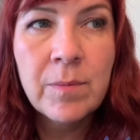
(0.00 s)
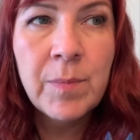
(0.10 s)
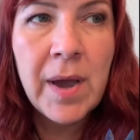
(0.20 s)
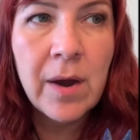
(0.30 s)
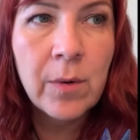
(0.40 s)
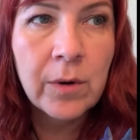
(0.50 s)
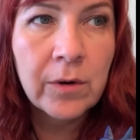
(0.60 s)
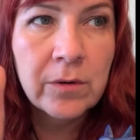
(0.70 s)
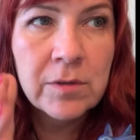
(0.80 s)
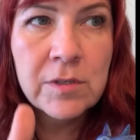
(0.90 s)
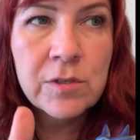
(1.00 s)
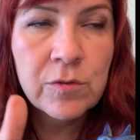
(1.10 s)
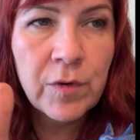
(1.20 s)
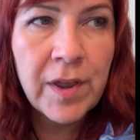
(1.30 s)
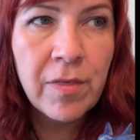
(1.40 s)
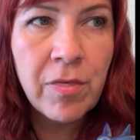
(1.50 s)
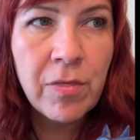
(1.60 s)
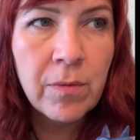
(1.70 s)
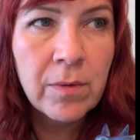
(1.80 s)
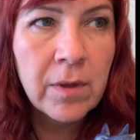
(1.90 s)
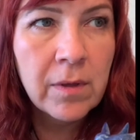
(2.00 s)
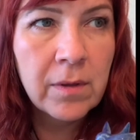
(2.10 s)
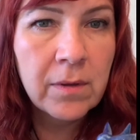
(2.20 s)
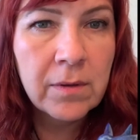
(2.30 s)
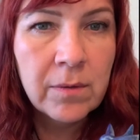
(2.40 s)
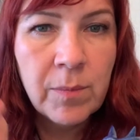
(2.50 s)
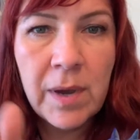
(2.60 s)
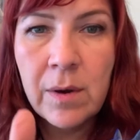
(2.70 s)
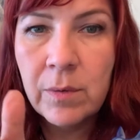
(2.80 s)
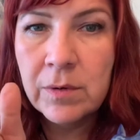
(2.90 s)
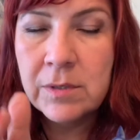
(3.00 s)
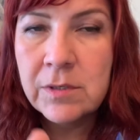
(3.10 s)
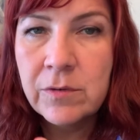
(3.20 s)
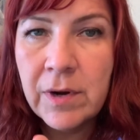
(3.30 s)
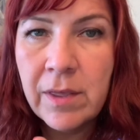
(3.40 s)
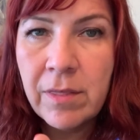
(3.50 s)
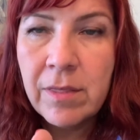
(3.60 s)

power, strength, power and strength.